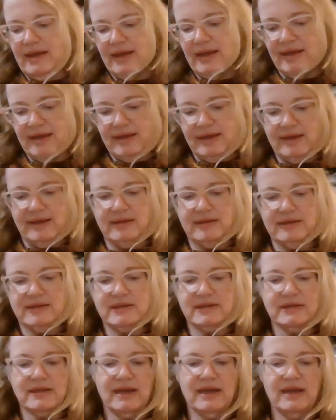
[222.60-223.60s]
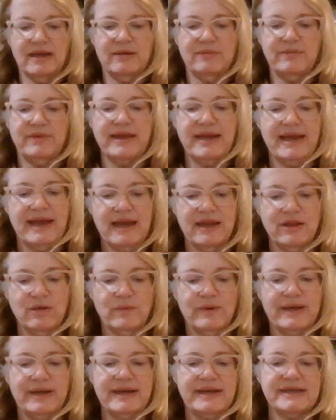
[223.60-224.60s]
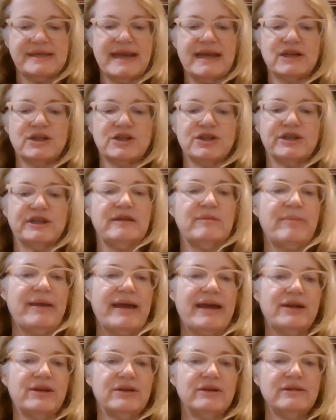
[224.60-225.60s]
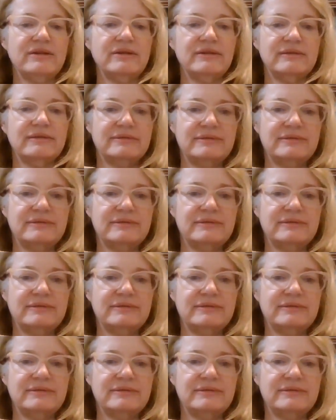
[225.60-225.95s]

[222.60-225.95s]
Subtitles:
And the other one is actually better.